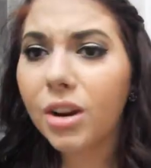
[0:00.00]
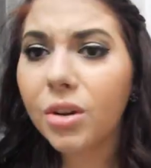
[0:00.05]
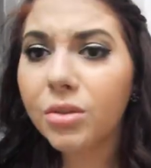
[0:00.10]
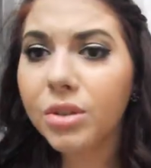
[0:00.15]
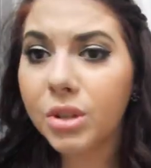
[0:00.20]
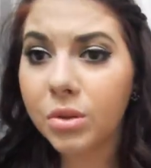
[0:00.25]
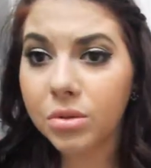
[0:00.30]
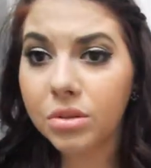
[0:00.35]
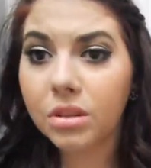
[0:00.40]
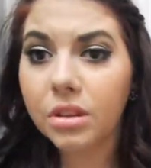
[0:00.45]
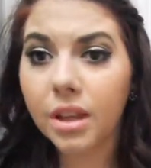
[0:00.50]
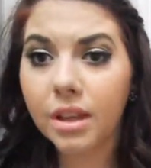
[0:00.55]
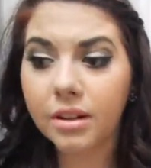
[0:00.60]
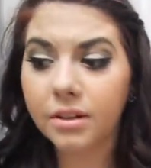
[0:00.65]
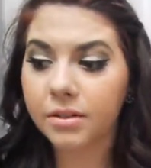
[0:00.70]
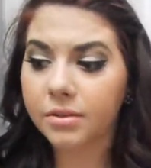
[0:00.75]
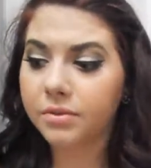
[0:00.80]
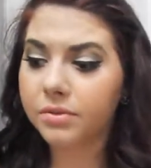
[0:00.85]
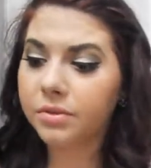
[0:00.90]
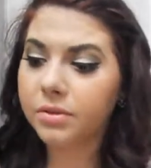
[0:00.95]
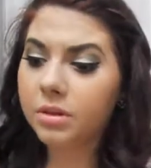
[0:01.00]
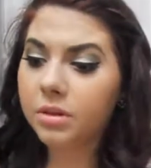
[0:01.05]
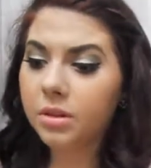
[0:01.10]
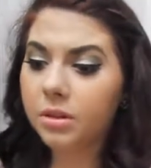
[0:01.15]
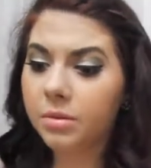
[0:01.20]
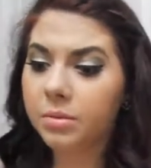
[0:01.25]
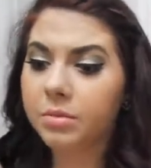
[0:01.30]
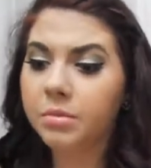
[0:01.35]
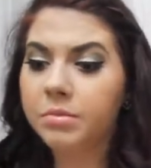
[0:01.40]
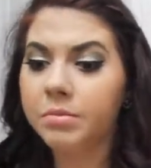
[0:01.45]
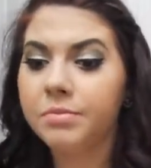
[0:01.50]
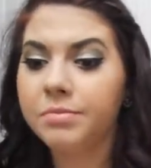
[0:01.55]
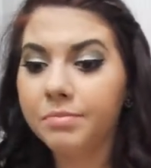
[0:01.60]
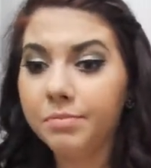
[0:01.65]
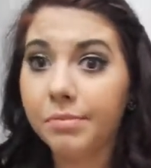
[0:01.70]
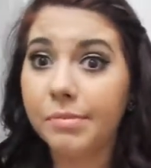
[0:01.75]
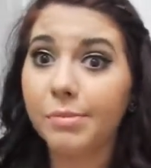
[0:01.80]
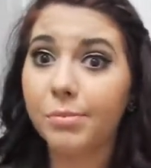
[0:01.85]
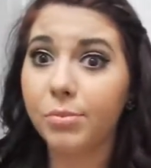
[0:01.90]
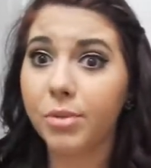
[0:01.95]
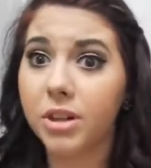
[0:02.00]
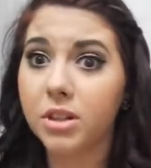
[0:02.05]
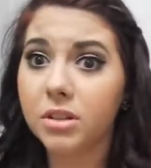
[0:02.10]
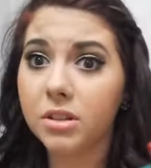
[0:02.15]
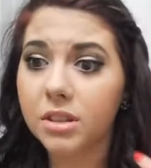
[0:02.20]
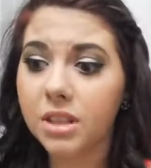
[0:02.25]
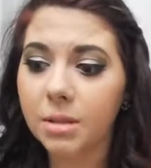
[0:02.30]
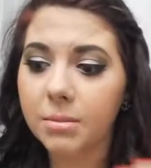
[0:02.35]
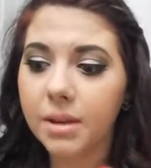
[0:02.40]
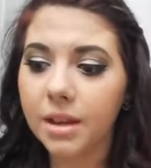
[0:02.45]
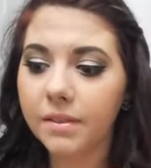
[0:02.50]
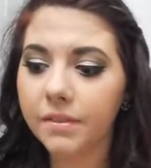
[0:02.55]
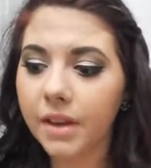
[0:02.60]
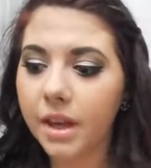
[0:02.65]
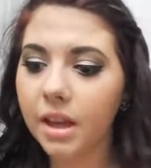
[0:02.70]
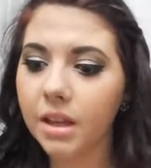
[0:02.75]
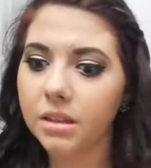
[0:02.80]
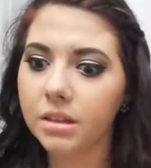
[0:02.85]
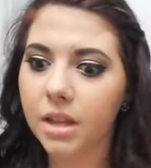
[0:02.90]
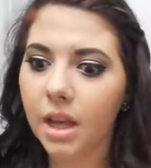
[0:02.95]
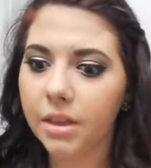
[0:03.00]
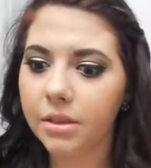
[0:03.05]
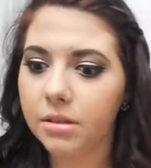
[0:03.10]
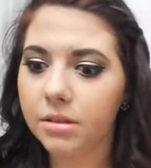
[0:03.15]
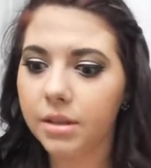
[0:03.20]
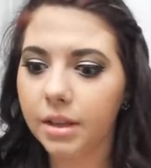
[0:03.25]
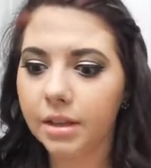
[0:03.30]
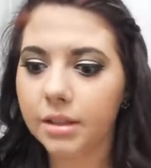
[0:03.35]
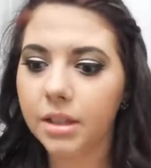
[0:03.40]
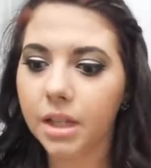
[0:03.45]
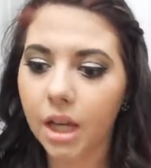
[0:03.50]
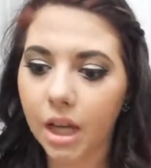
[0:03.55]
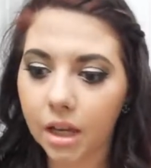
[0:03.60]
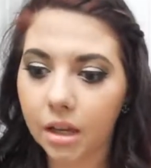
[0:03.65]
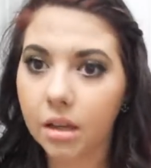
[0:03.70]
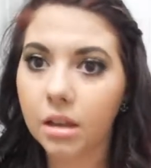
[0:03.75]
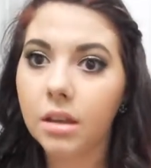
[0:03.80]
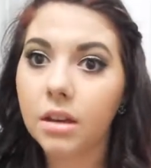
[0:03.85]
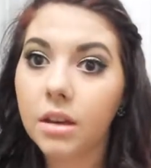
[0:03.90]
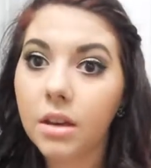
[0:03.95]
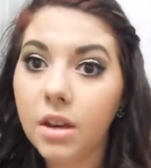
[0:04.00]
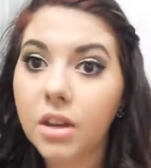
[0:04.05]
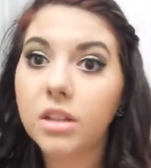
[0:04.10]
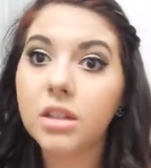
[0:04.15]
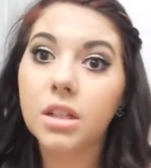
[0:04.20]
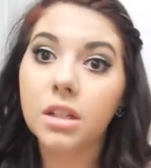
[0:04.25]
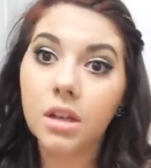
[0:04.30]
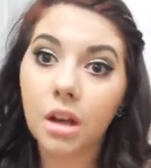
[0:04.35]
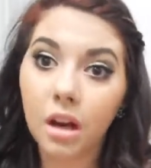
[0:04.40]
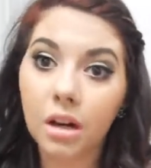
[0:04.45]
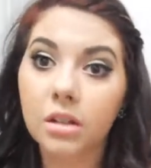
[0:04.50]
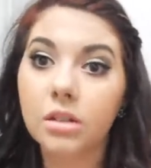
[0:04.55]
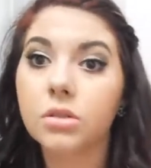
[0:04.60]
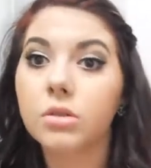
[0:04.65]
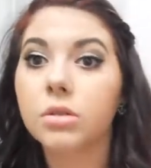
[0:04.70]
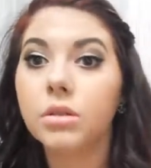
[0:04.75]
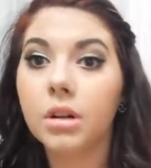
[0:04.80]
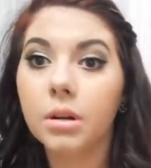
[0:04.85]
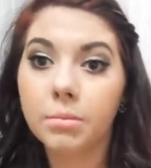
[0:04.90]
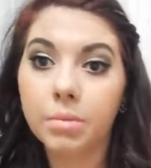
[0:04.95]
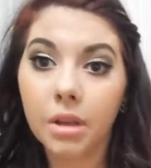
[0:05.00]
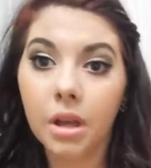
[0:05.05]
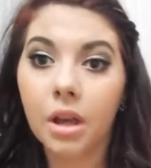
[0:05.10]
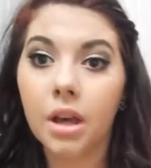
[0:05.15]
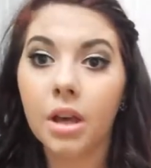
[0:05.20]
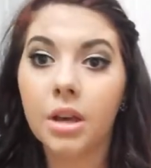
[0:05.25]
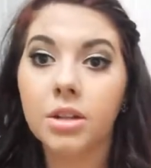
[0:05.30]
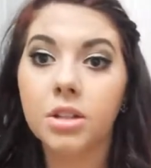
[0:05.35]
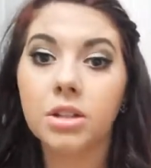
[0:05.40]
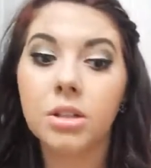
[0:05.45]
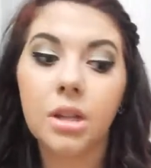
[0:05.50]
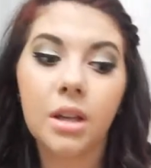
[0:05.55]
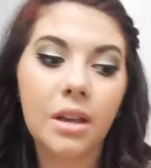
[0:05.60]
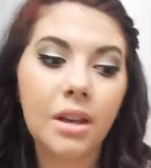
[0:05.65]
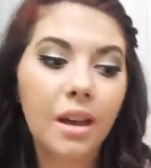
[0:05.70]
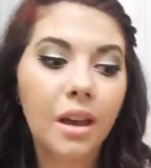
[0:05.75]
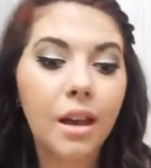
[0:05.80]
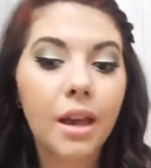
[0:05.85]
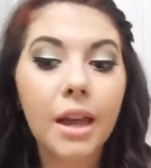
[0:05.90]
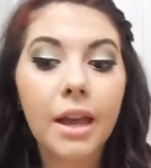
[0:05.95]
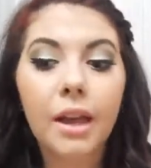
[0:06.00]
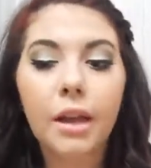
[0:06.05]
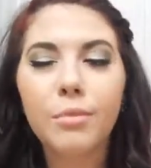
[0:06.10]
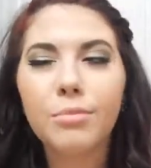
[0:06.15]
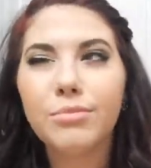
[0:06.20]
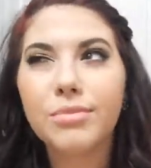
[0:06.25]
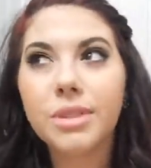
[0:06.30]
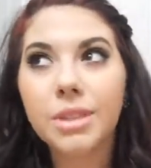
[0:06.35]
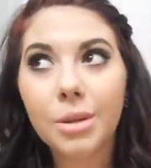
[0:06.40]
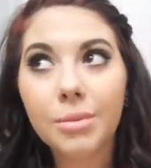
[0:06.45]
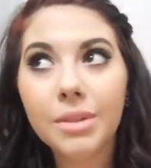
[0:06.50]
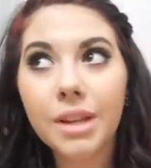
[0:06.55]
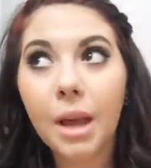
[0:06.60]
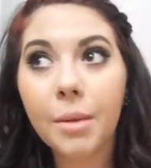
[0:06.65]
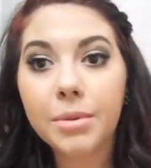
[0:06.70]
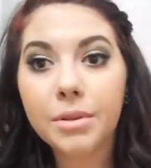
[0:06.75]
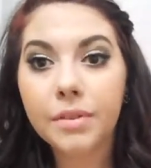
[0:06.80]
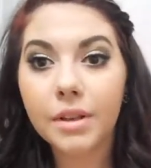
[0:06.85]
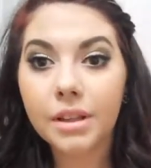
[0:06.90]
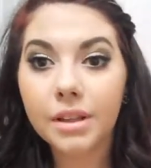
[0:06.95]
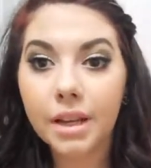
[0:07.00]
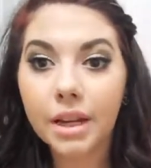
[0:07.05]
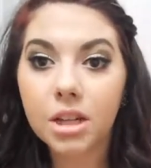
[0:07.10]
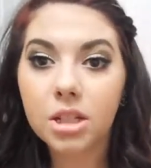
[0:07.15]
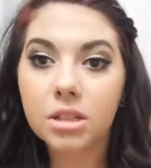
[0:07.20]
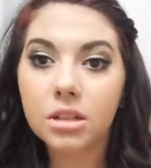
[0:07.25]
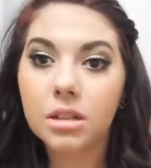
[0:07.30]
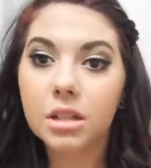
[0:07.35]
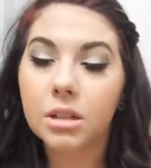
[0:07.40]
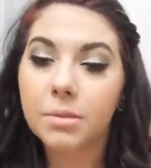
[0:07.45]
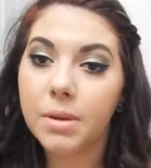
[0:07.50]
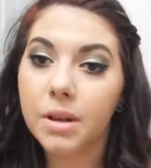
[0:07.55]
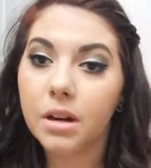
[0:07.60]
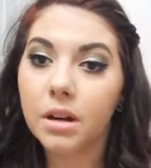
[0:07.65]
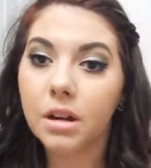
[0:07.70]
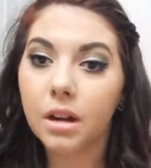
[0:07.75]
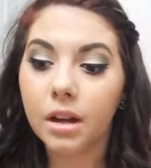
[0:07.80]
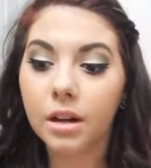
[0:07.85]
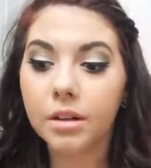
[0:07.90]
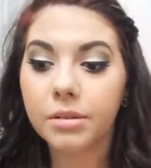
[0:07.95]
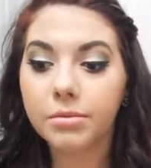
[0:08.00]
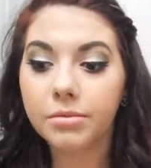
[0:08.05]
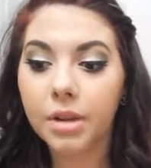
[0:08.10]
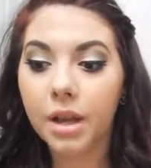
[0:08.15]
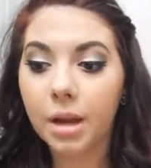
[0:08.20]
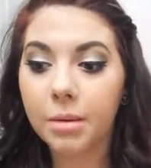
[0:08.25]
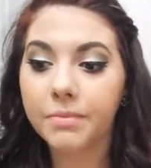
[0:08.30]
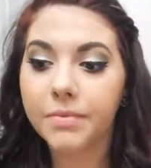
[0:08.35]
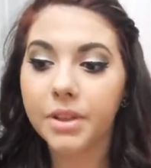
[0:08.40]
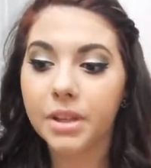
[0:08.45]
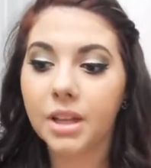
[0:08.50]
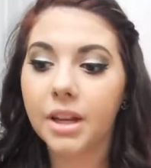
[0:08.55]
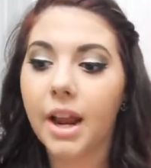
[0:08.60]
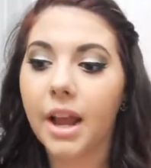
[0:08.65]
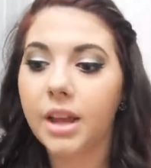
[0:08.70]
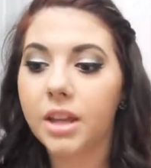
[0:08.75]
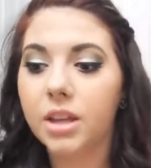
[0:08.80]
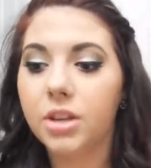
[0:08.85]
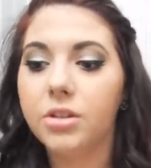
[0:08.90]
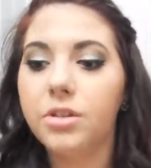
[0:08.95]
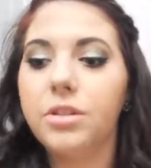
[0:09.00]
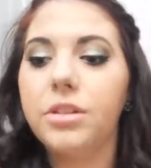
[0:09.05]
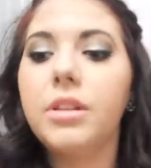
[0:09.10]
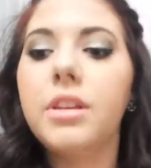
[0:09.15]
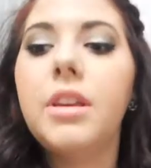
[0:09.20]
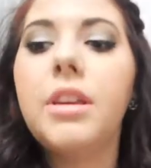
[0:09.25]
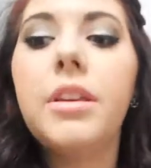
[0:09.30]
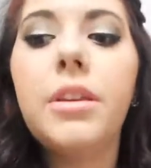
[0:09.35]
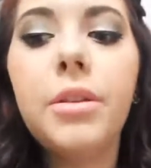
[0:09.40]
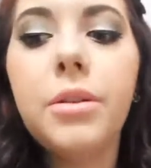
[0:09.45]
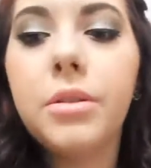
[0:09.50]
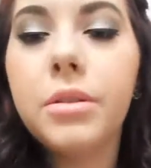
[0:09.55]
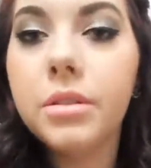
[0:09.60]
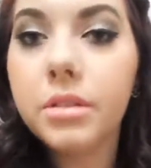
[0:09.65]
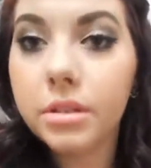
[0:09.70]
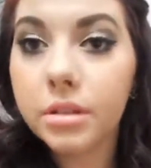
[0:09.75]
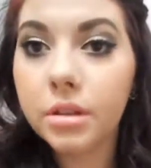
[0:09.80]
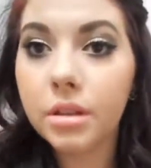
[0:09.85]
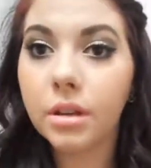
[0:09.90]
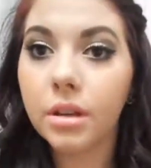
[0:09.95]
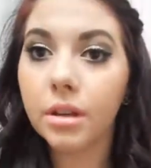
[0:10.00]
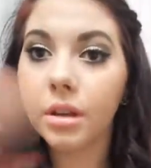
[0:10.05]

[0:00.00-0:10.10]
don't use a lot of brushes on my face other than like to contour, blush, sometimes foundation, depending on how I'm feeling. I usually use